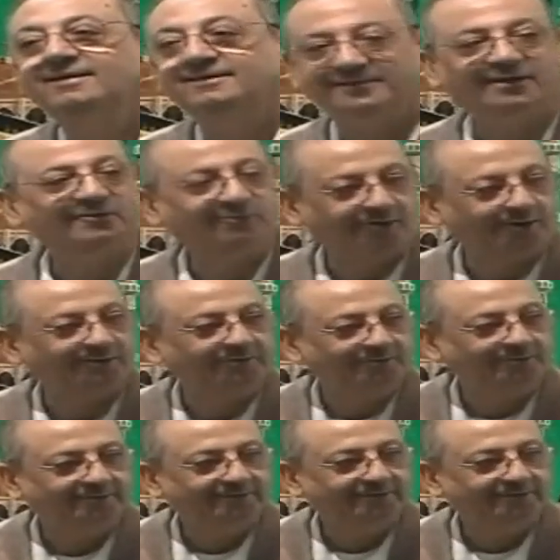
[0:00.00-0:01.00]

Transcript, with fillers: Then you got to